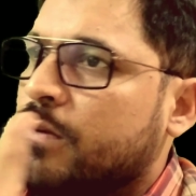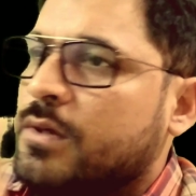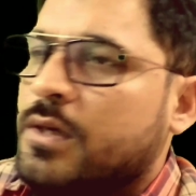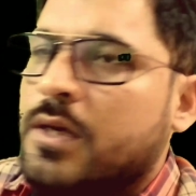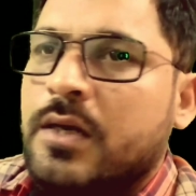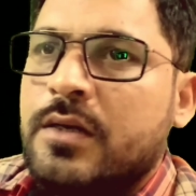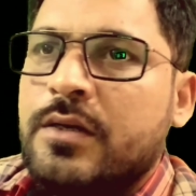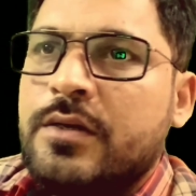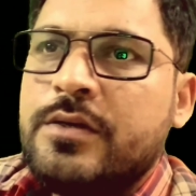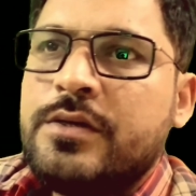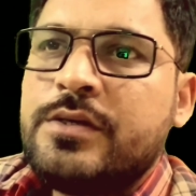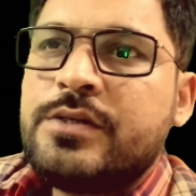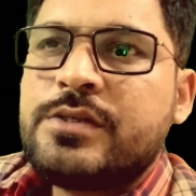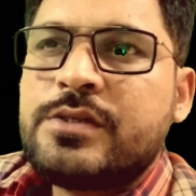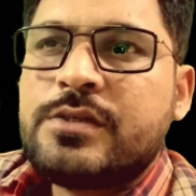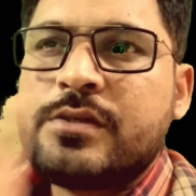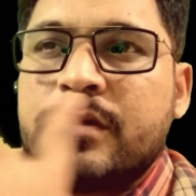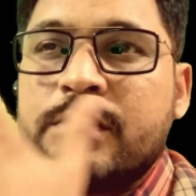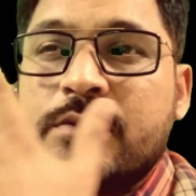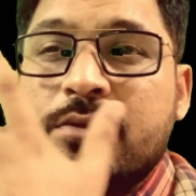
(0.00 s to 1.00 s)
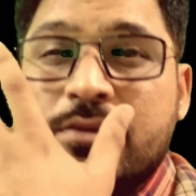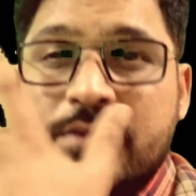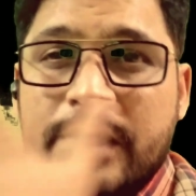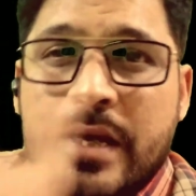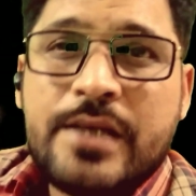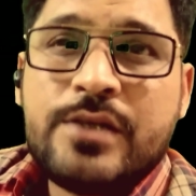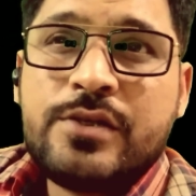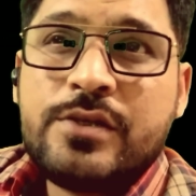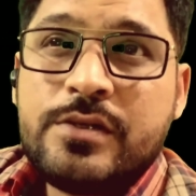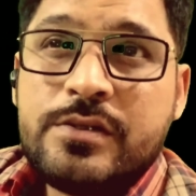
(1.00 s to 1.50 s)
colors,
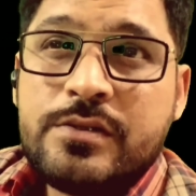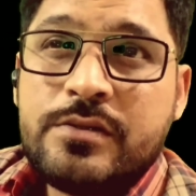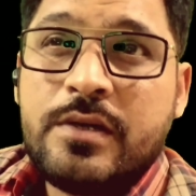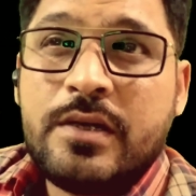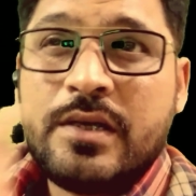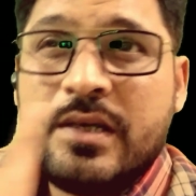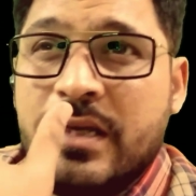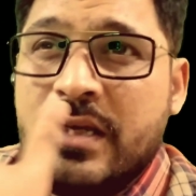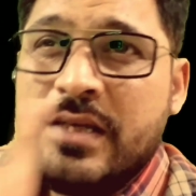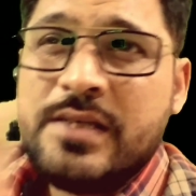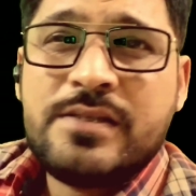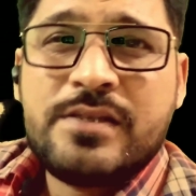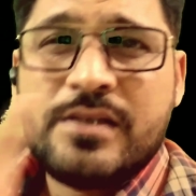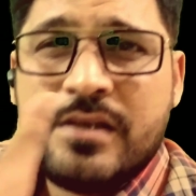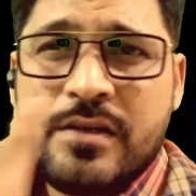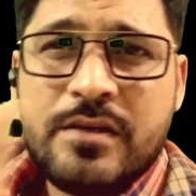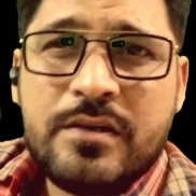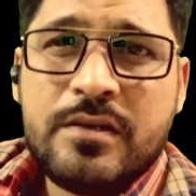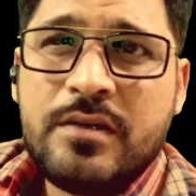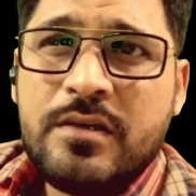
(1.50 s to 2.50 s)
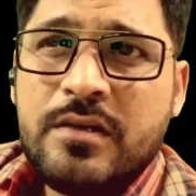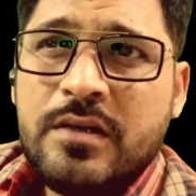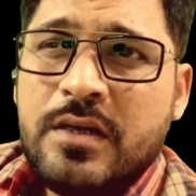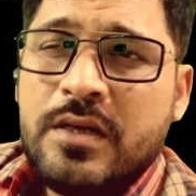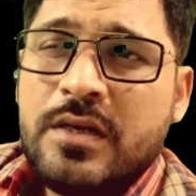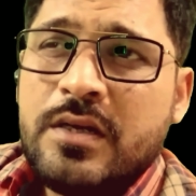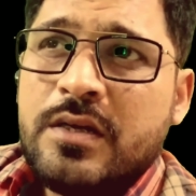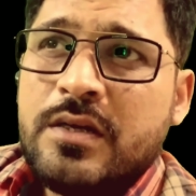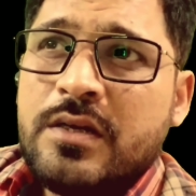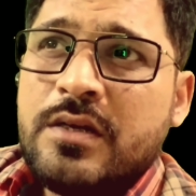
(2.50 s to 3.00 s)
textures. The key is here,
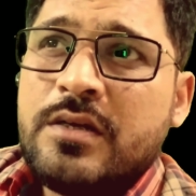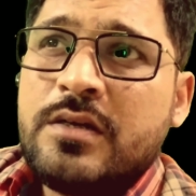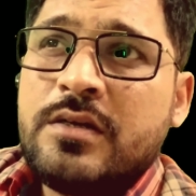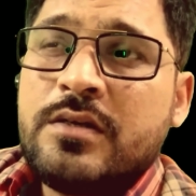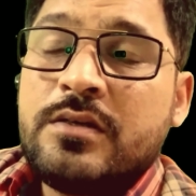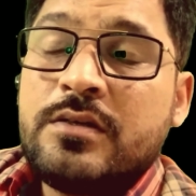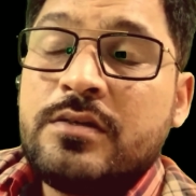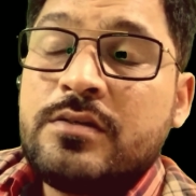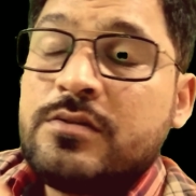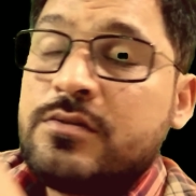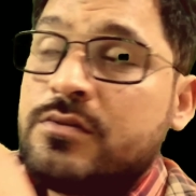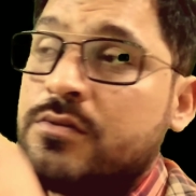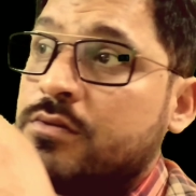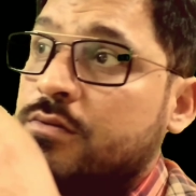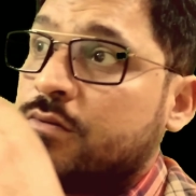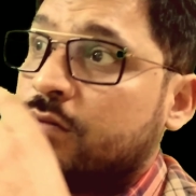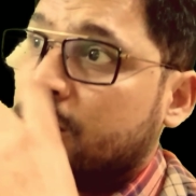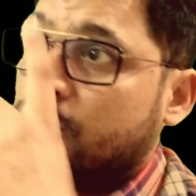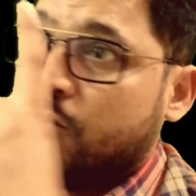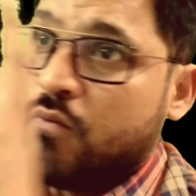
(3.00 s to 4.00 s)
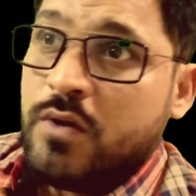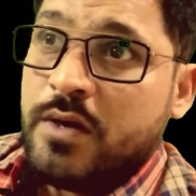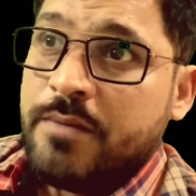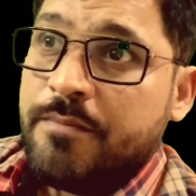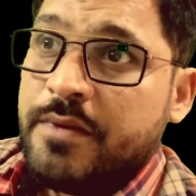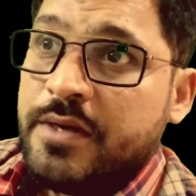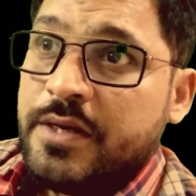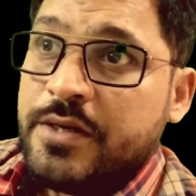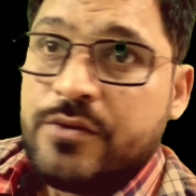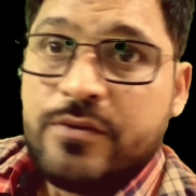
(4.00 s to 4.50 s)
the
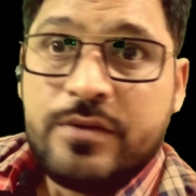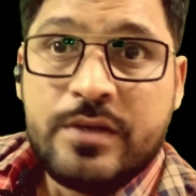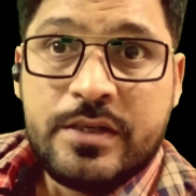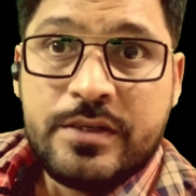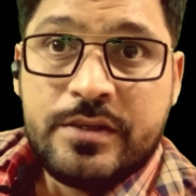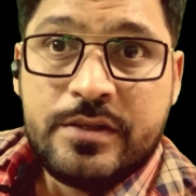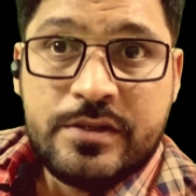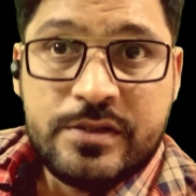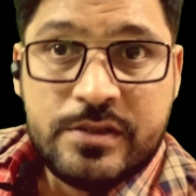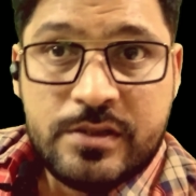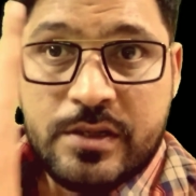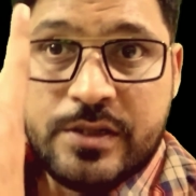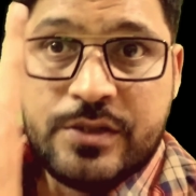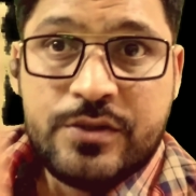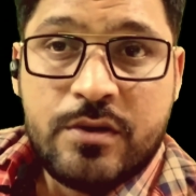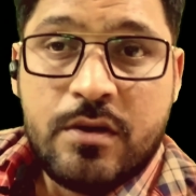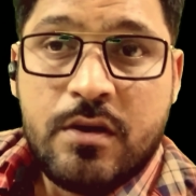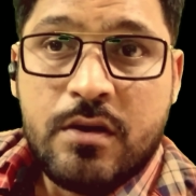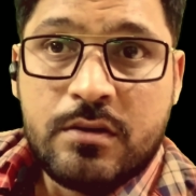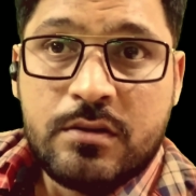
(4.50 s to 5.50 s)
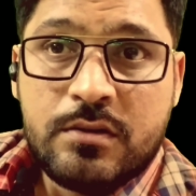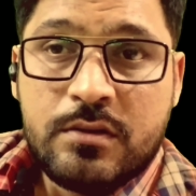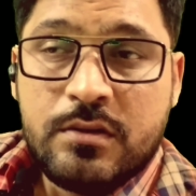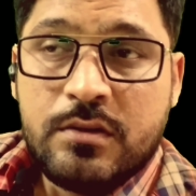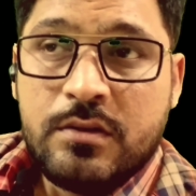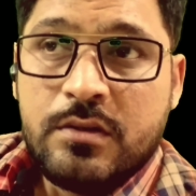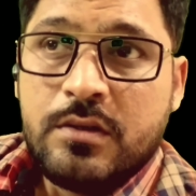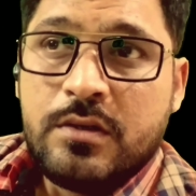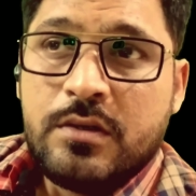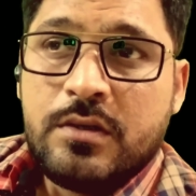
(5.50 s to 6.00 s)
1 minute you continuously talk,
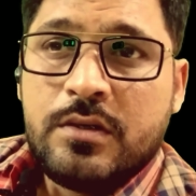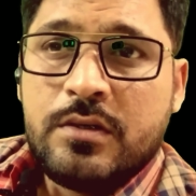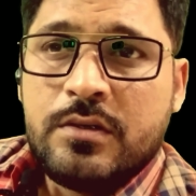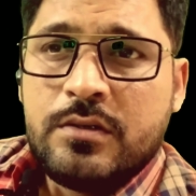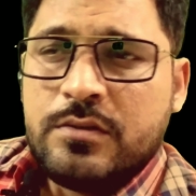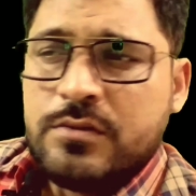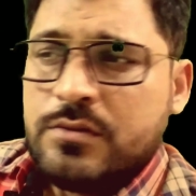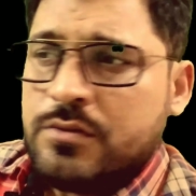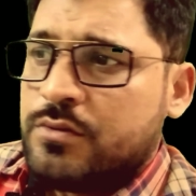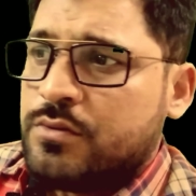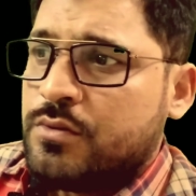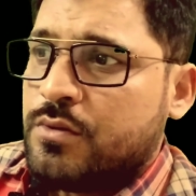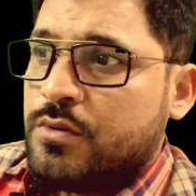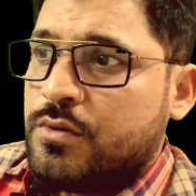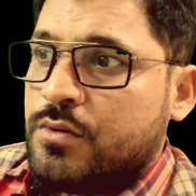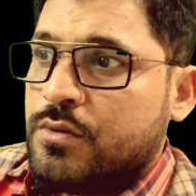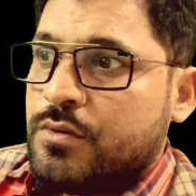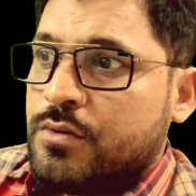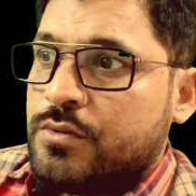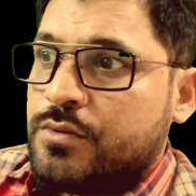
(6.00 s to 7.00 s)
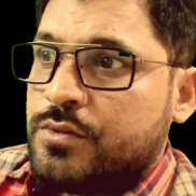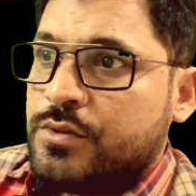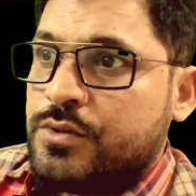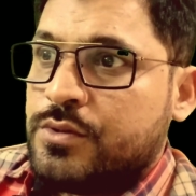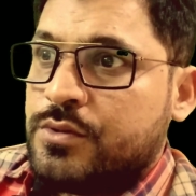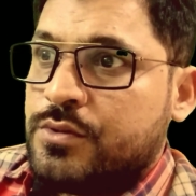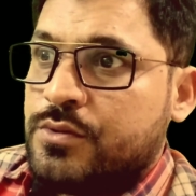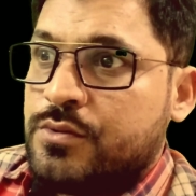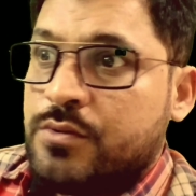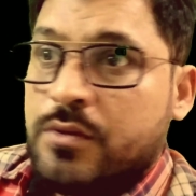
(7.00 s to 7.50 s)
so
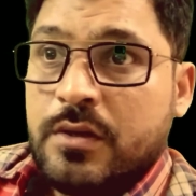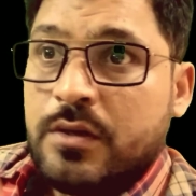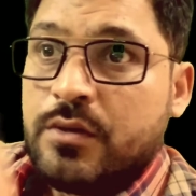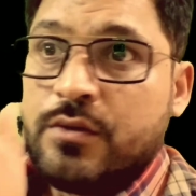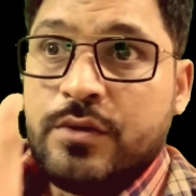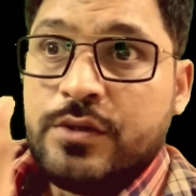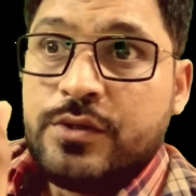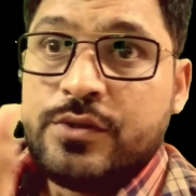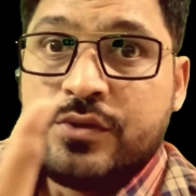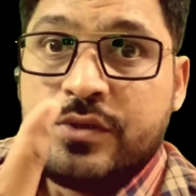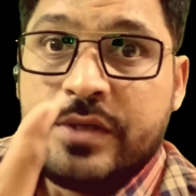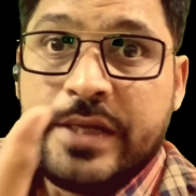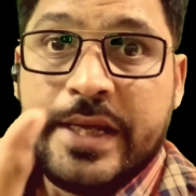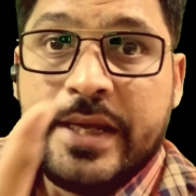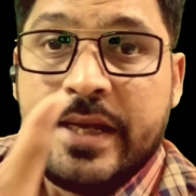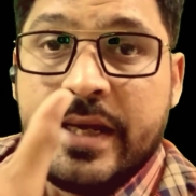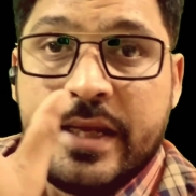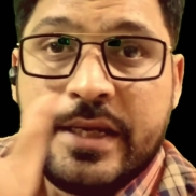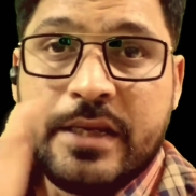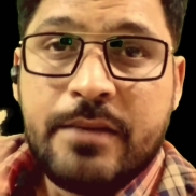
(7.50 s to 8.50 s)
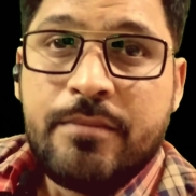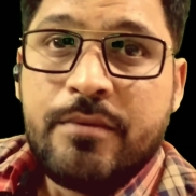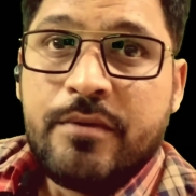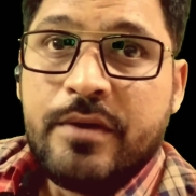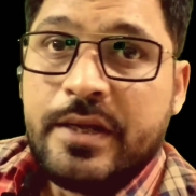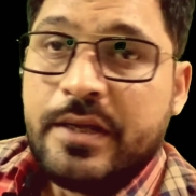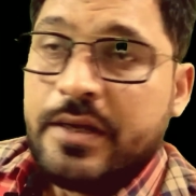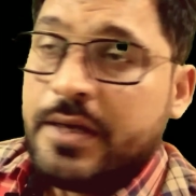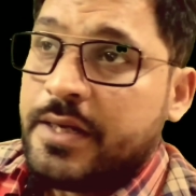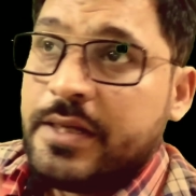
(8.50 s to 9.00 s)
you're not going to take any
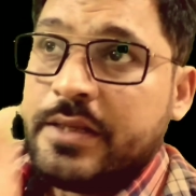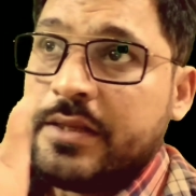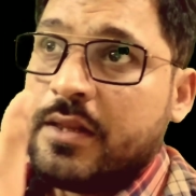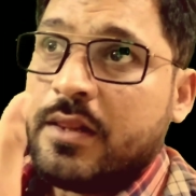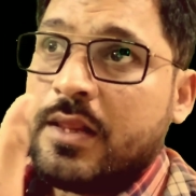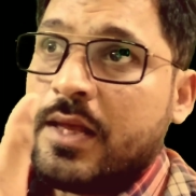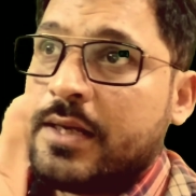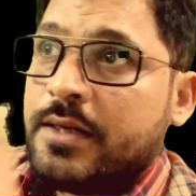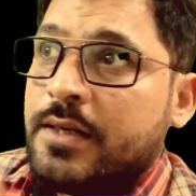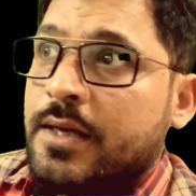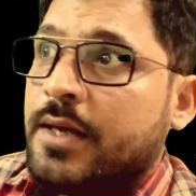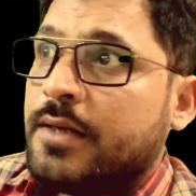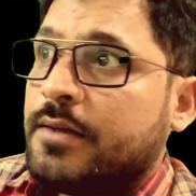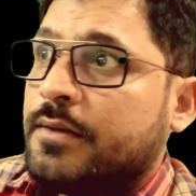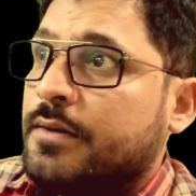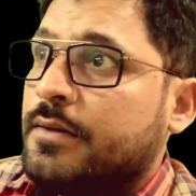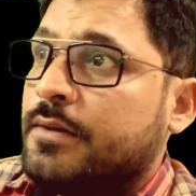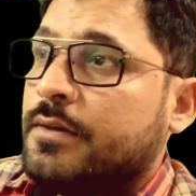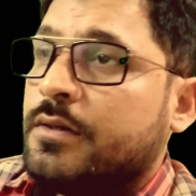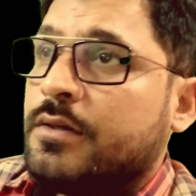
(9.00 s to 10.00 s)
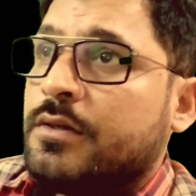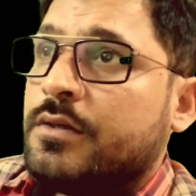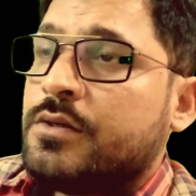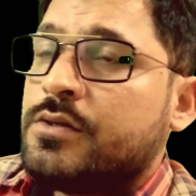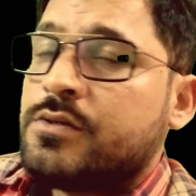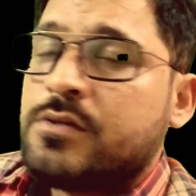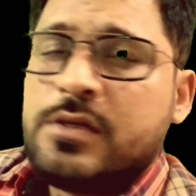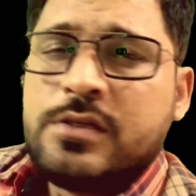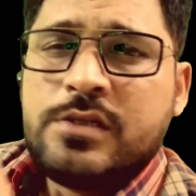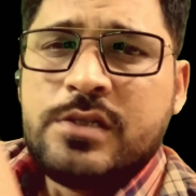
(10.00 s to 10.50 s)
break, anything like that.
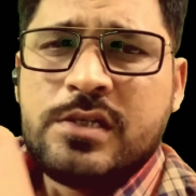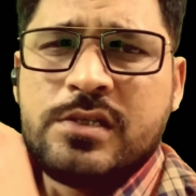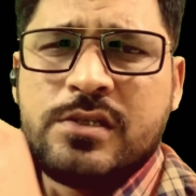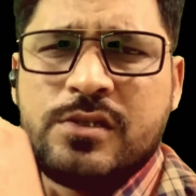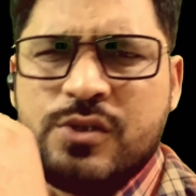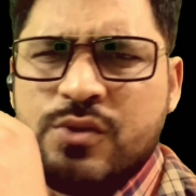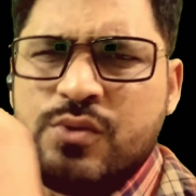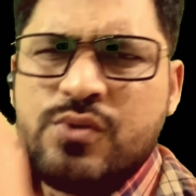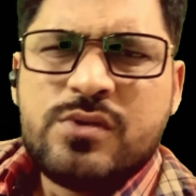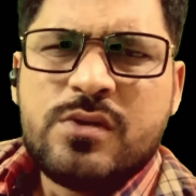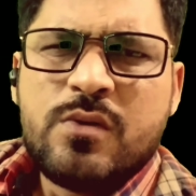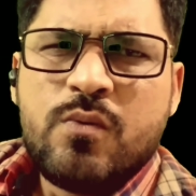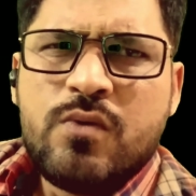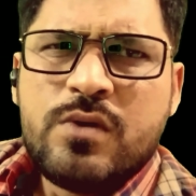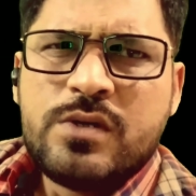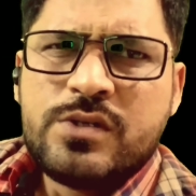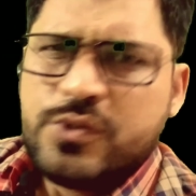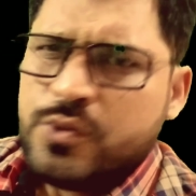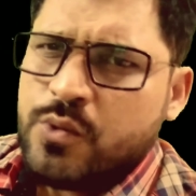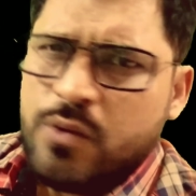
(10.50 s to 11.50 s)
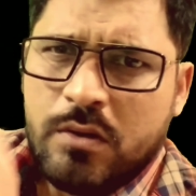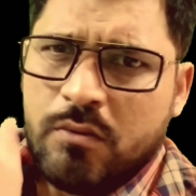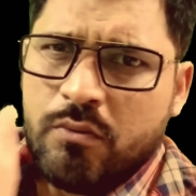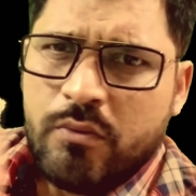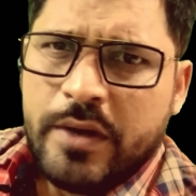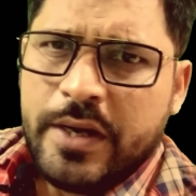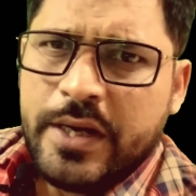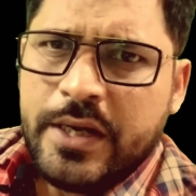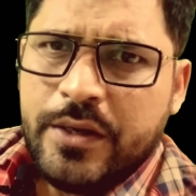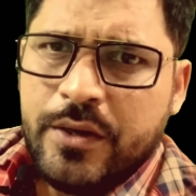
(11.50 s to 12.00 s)
So just use the words you
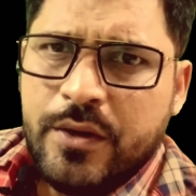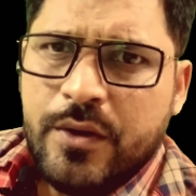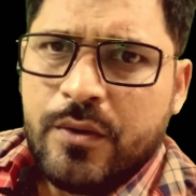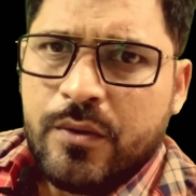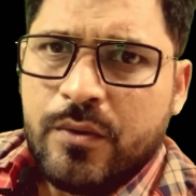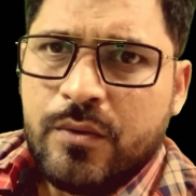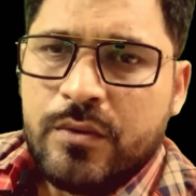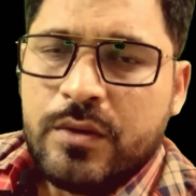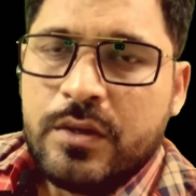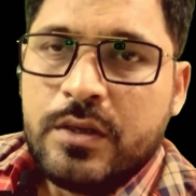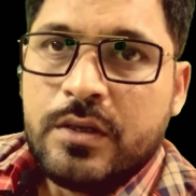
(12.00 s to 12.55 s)
already know.